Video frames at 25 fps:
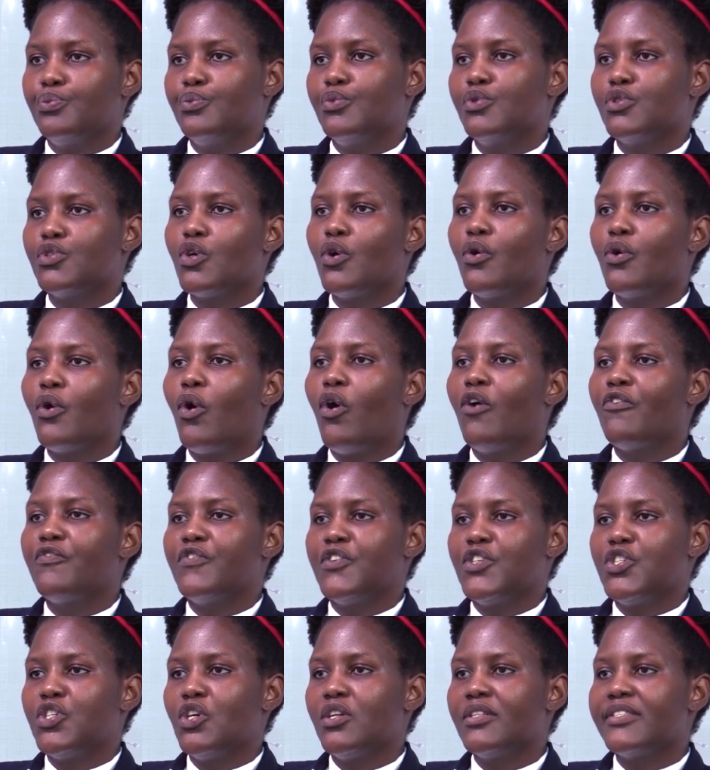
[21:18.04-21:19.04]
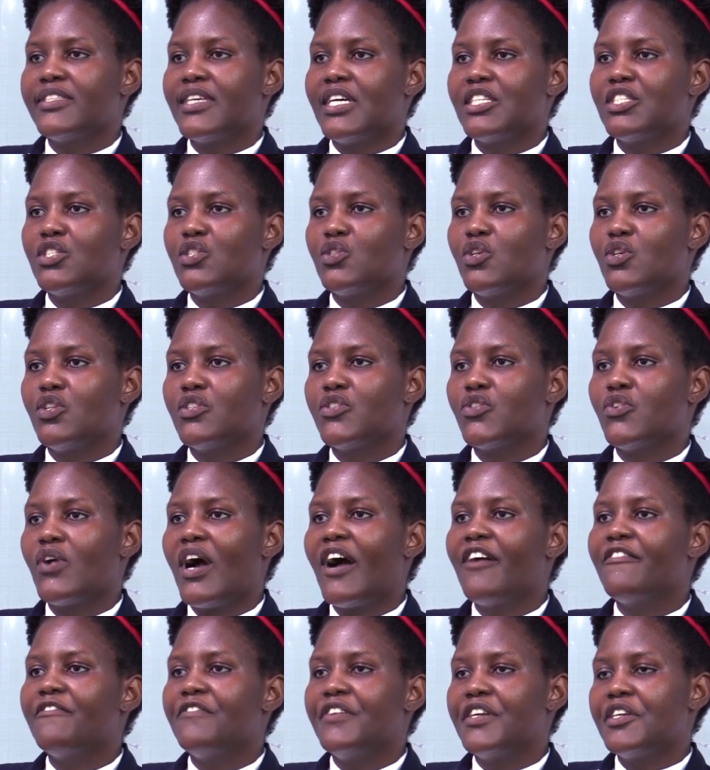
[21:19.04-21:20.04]
So official search is also
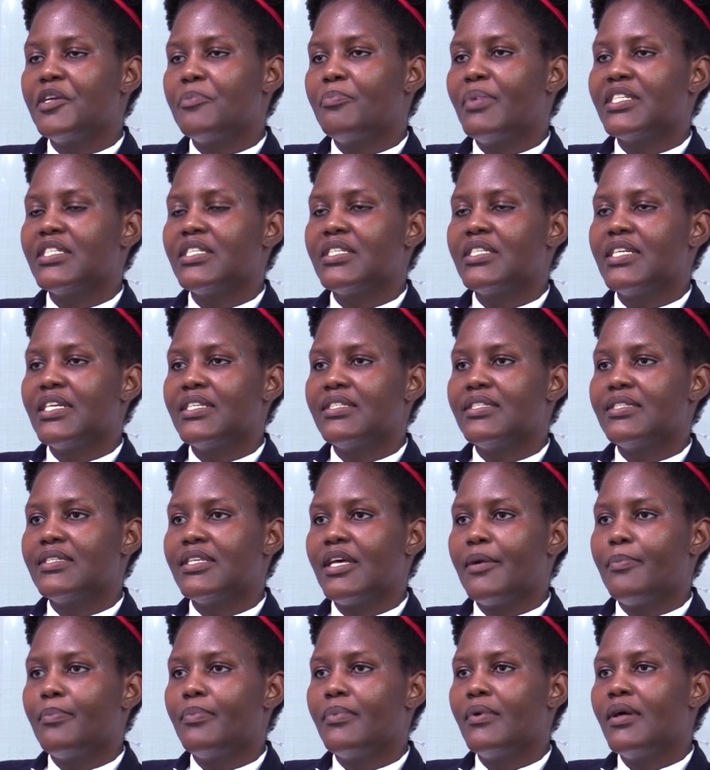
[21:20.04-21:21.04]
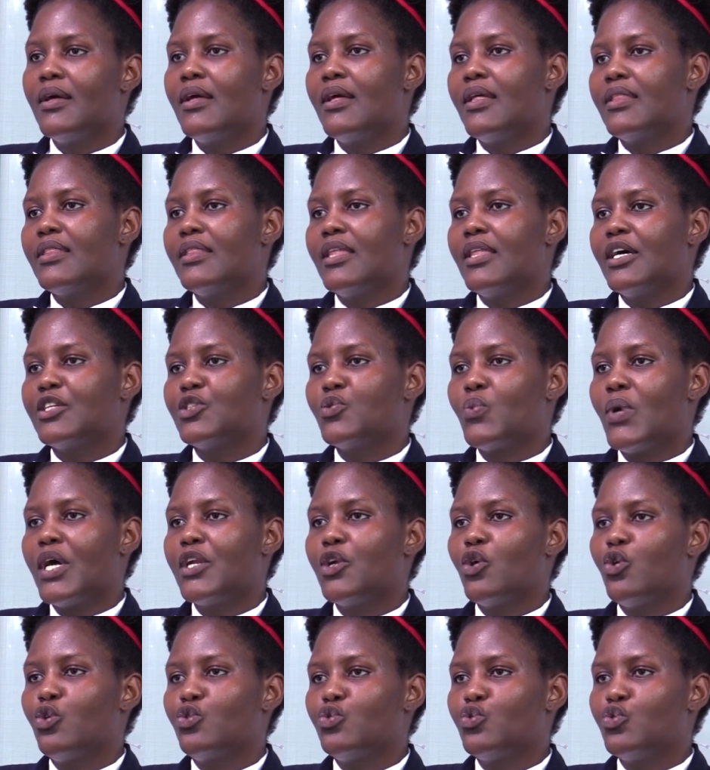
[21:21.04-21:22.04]
a very pertinent step that one
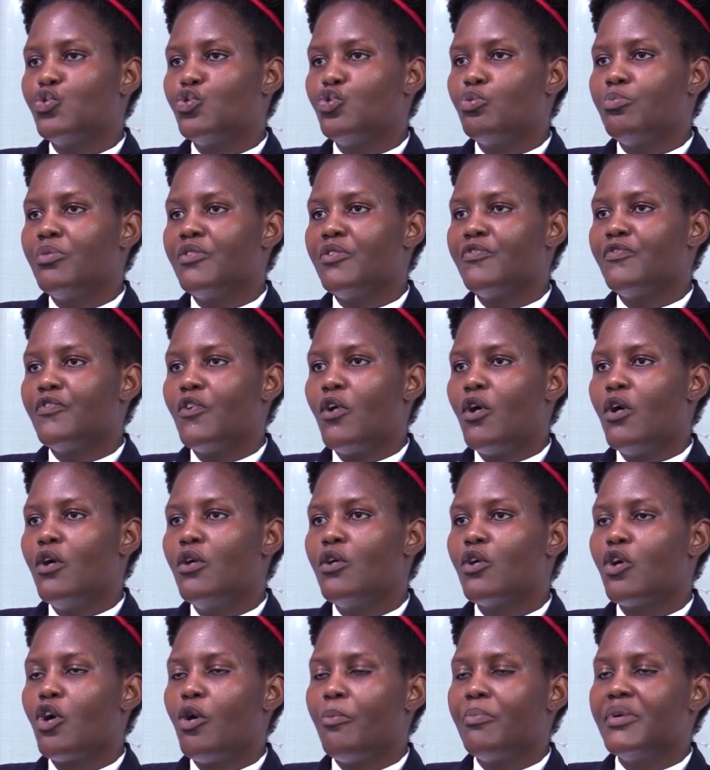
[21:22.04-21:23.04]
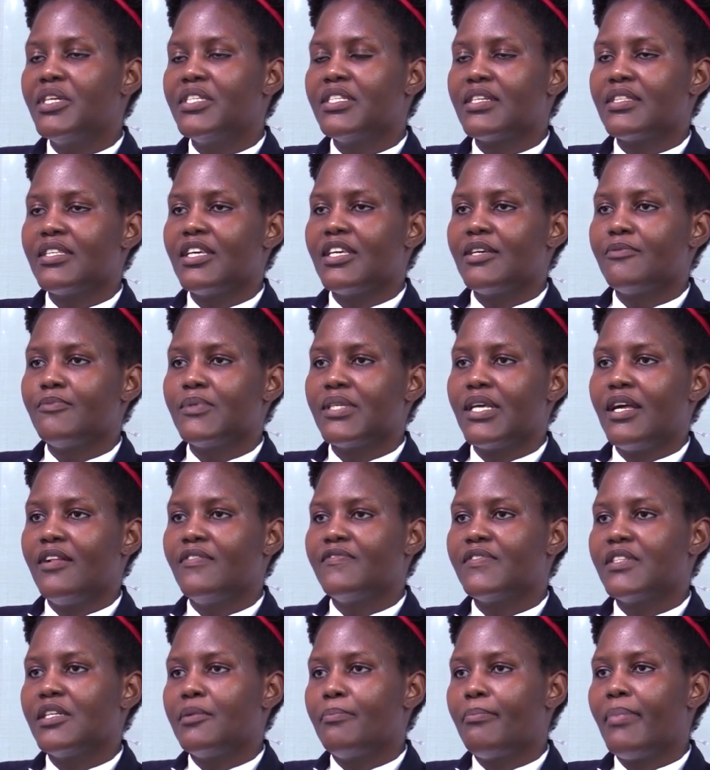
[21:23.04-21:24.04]
ought to do before committing
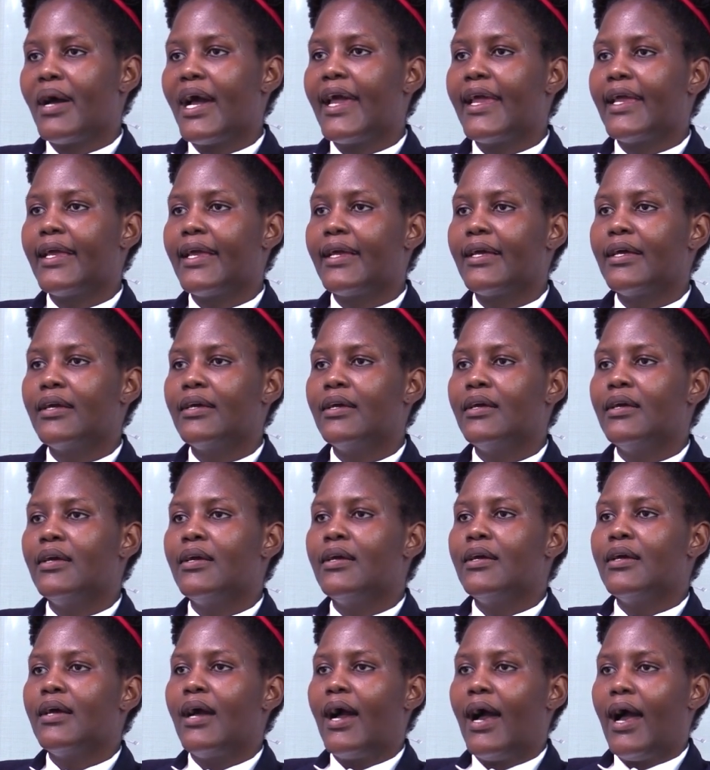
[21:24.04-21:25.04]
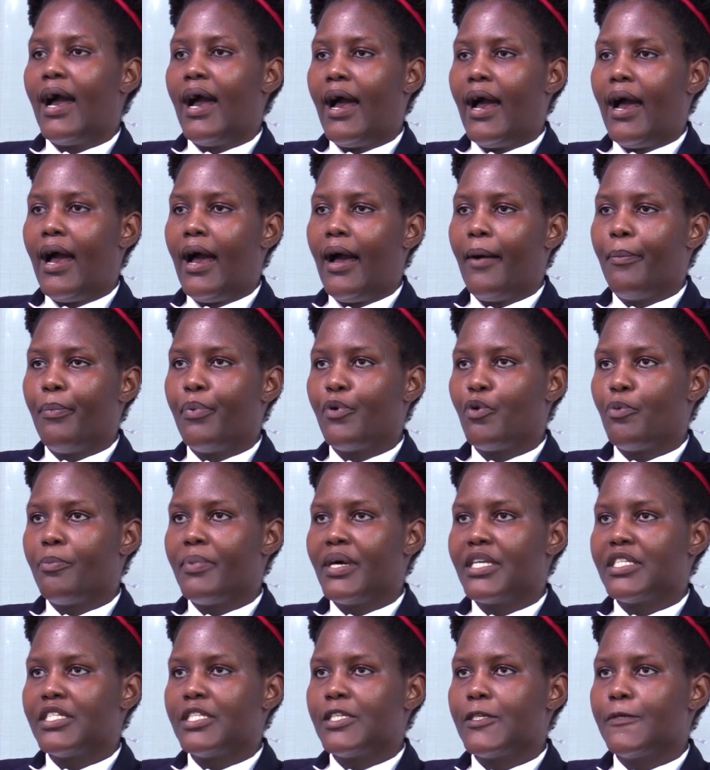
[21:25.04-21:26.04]
themselves in buying a
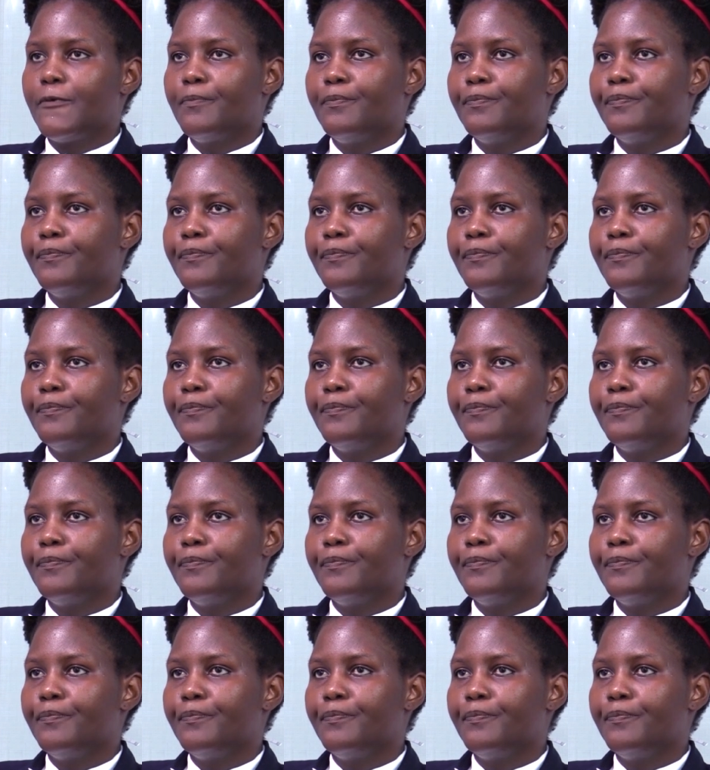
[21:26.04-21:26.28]
property.